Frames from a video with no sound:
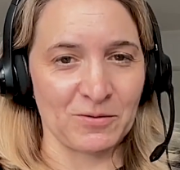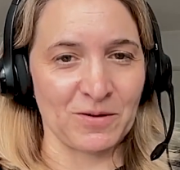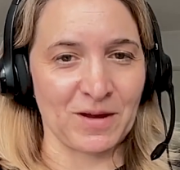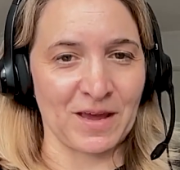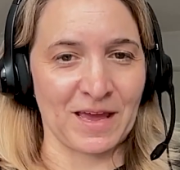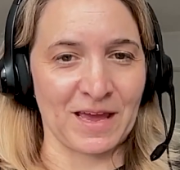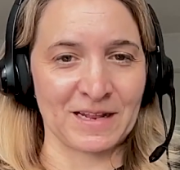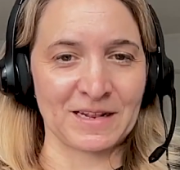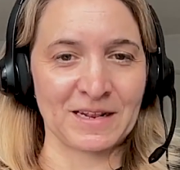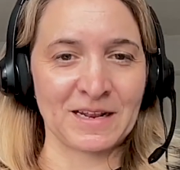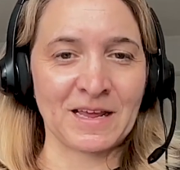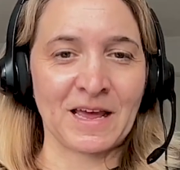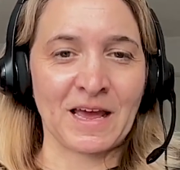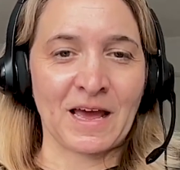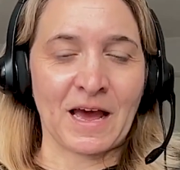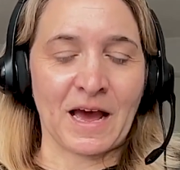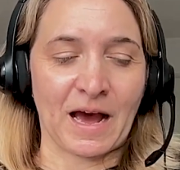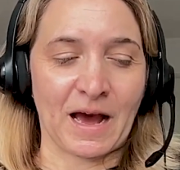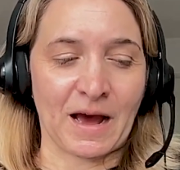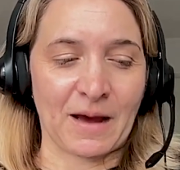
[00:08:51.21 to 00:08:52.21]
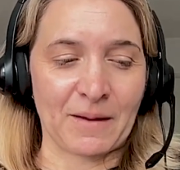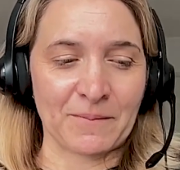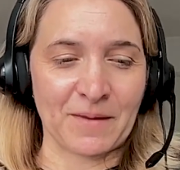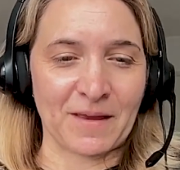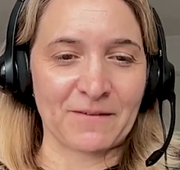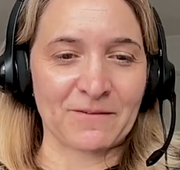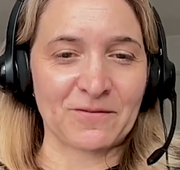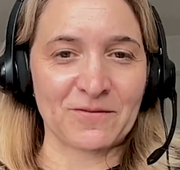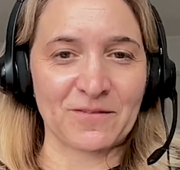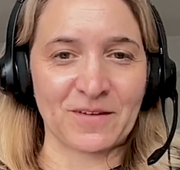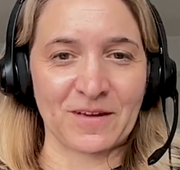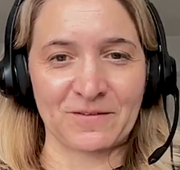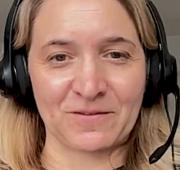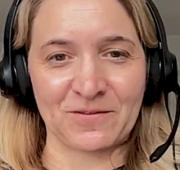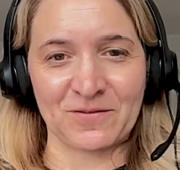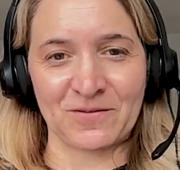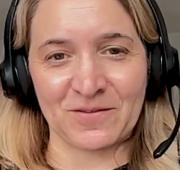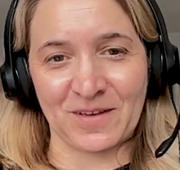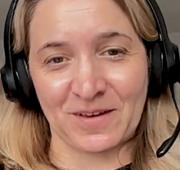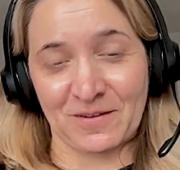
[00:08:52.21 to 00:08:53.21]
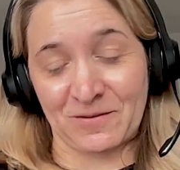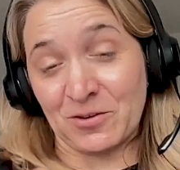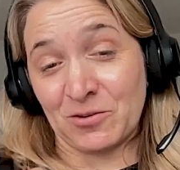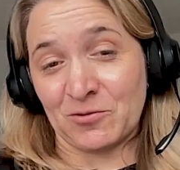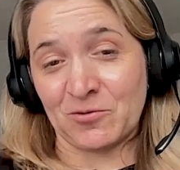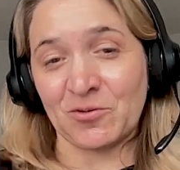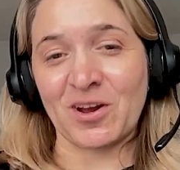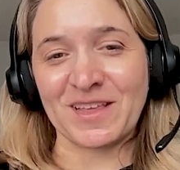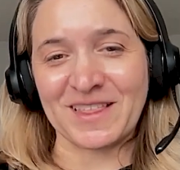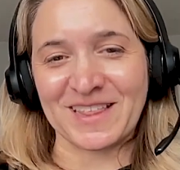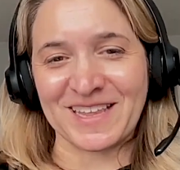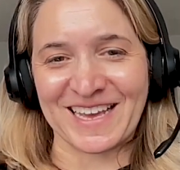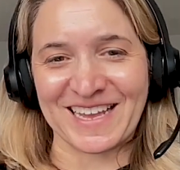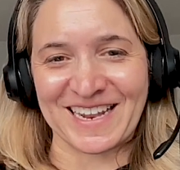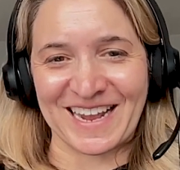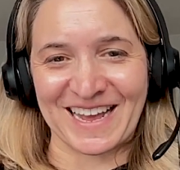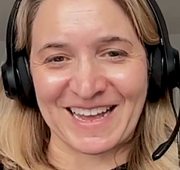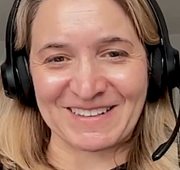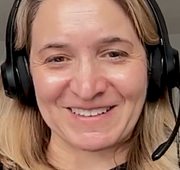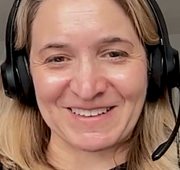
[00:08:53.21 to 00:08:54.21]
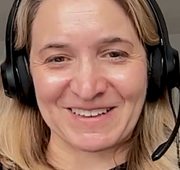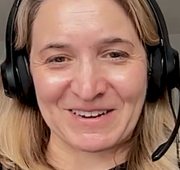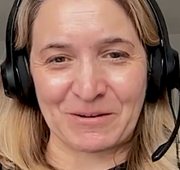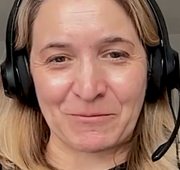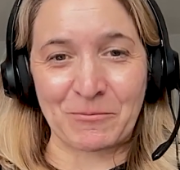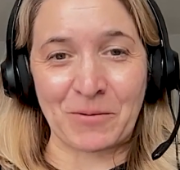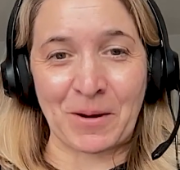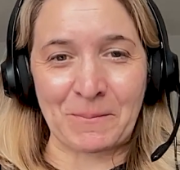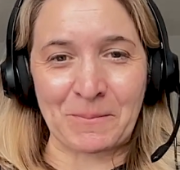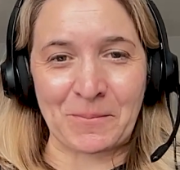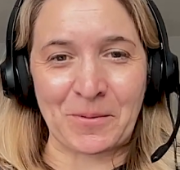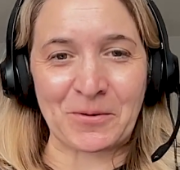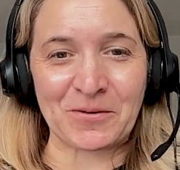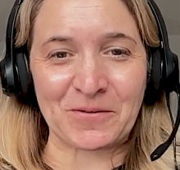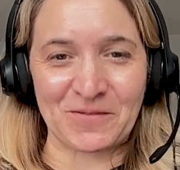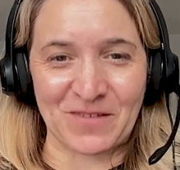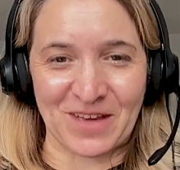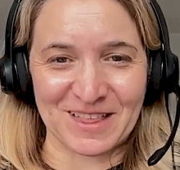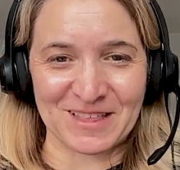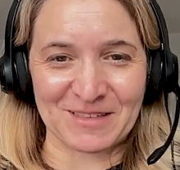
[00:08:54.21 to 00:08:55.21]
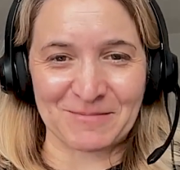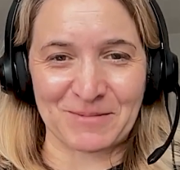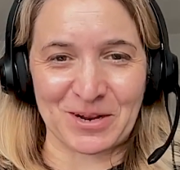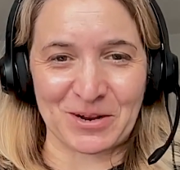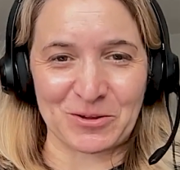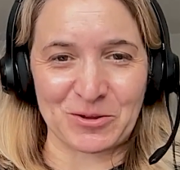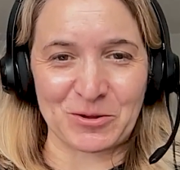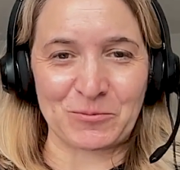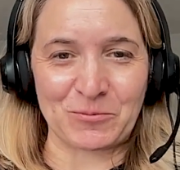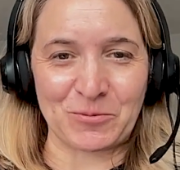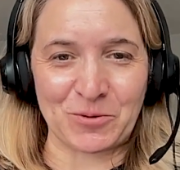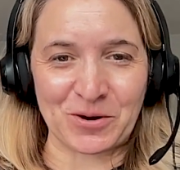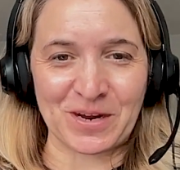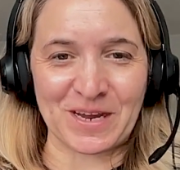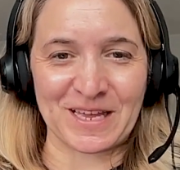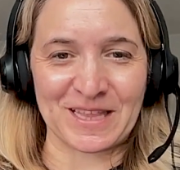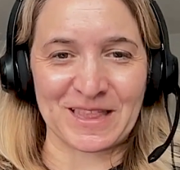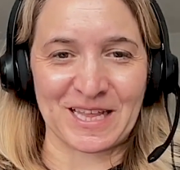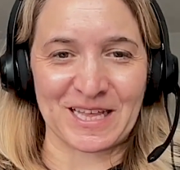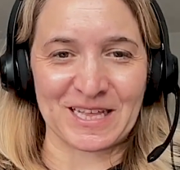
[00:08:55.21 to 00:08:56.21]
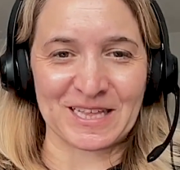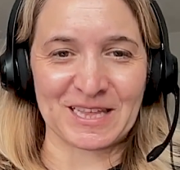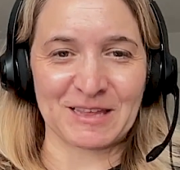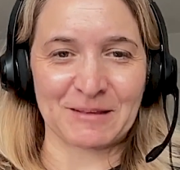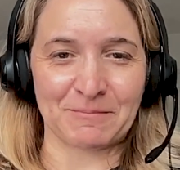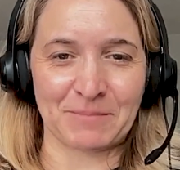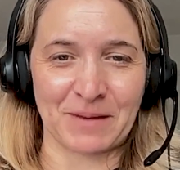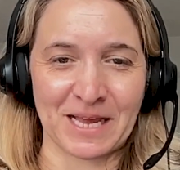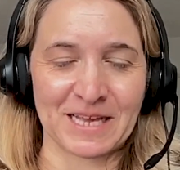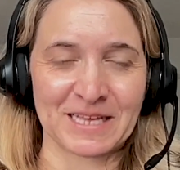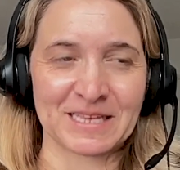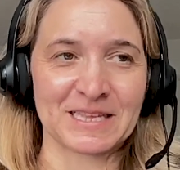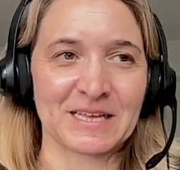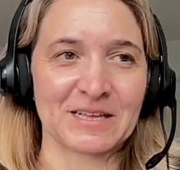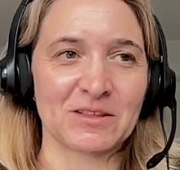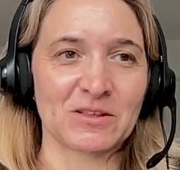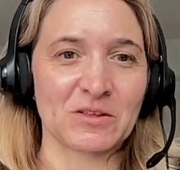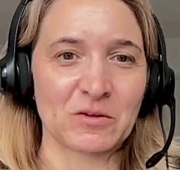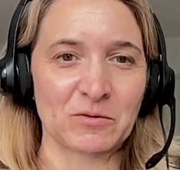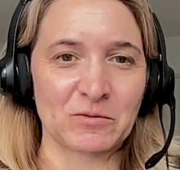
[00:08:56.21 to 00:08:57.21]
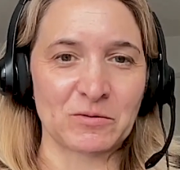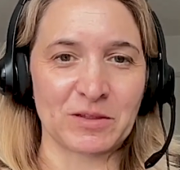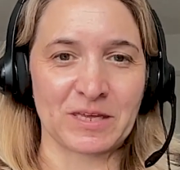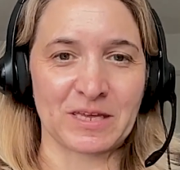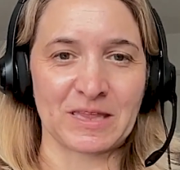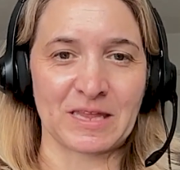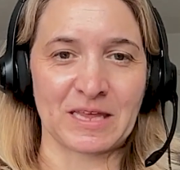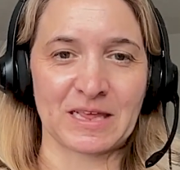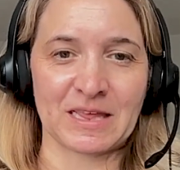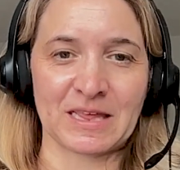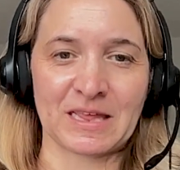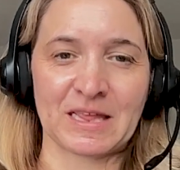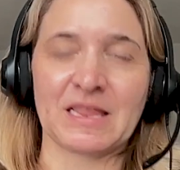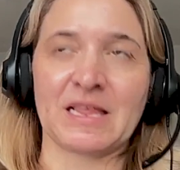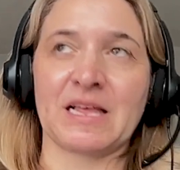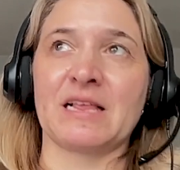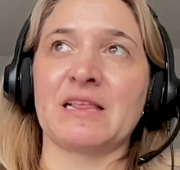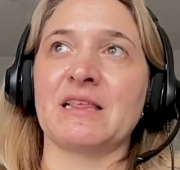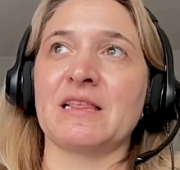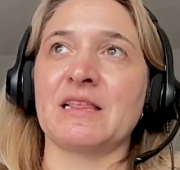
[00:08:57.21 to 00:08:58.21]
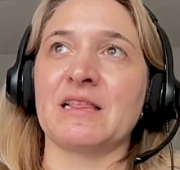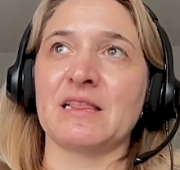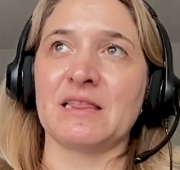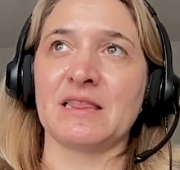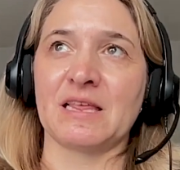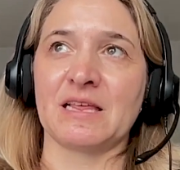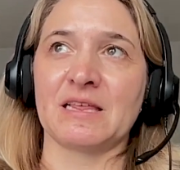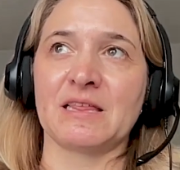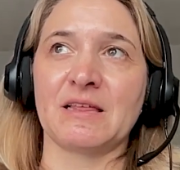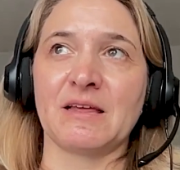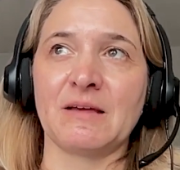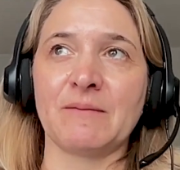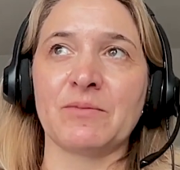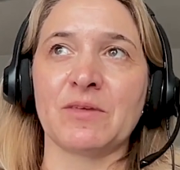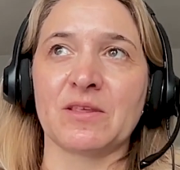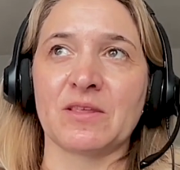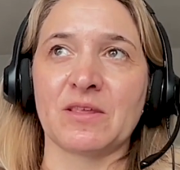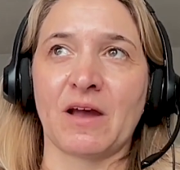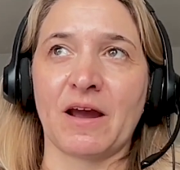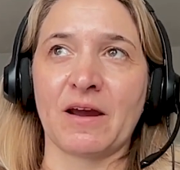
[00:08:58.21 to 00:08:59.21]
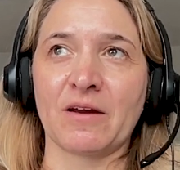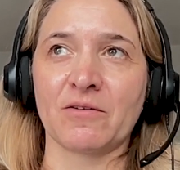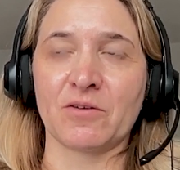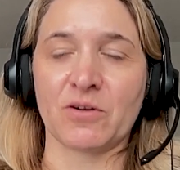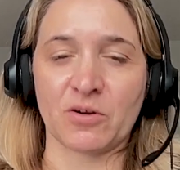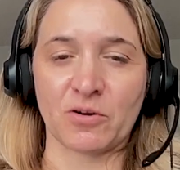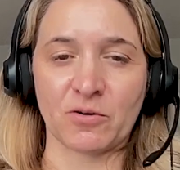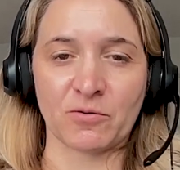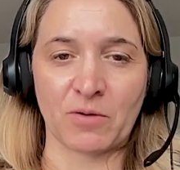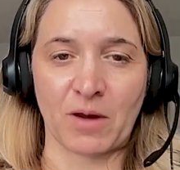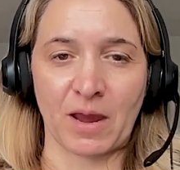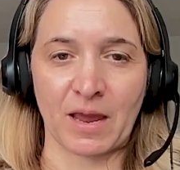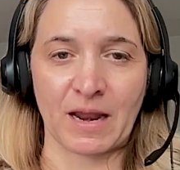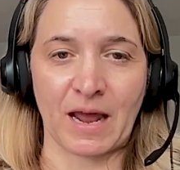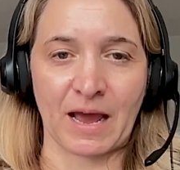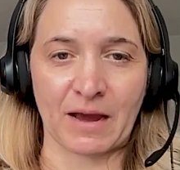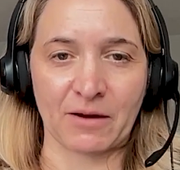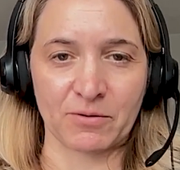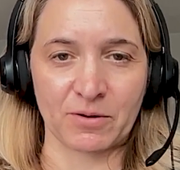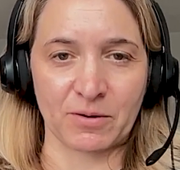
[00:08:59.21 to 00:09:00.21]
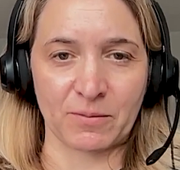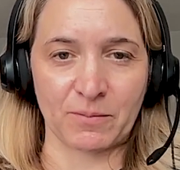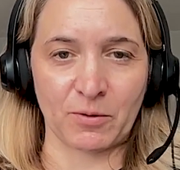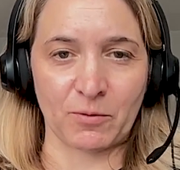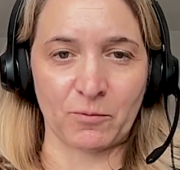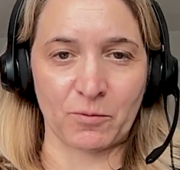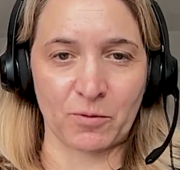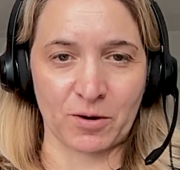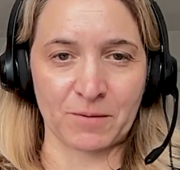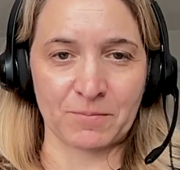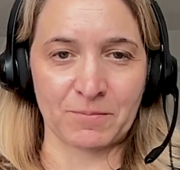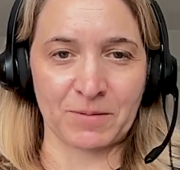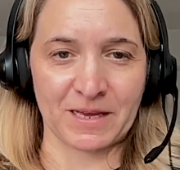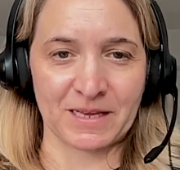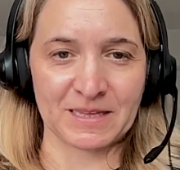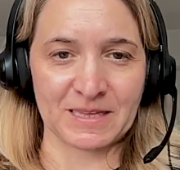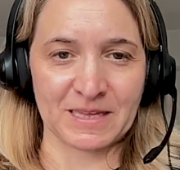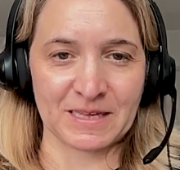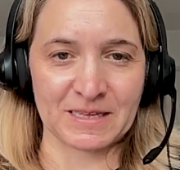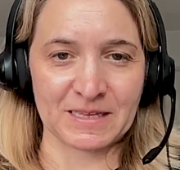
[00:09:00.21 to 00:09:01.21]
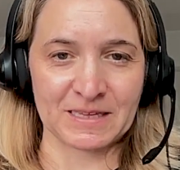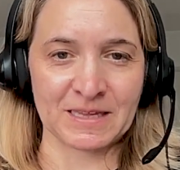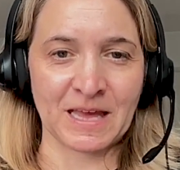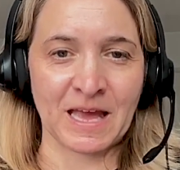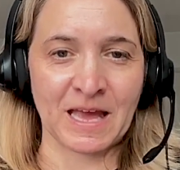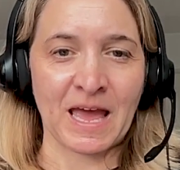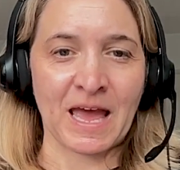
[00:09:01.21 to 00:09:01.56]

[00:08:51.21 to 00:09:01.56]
And if you're trying to get at what motivates me to do work in this space, it's certainly this deep desire to create equitable workplaces.